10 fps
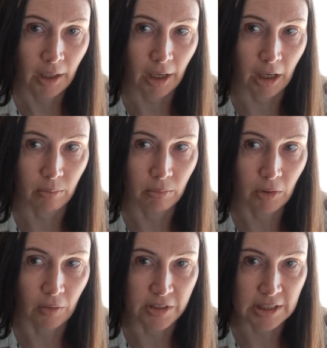Um,
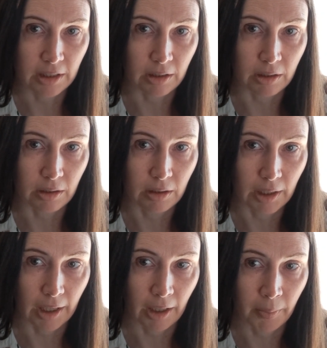obviously,
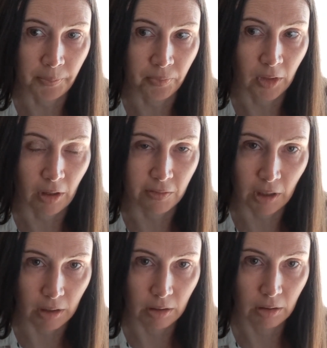um, I've
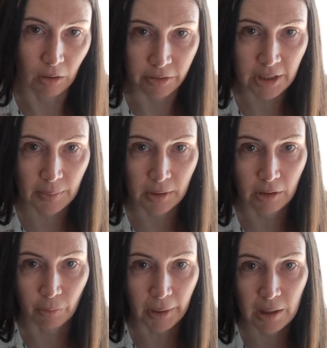cut contact with a
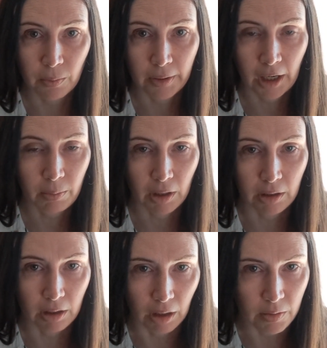lot of people now, but I
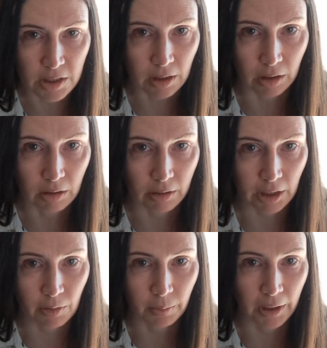think I was still in
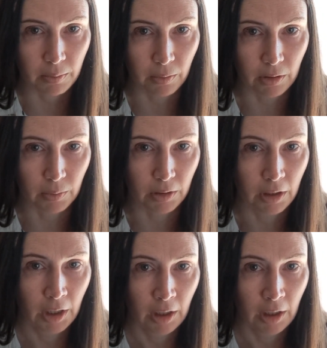contact with people that were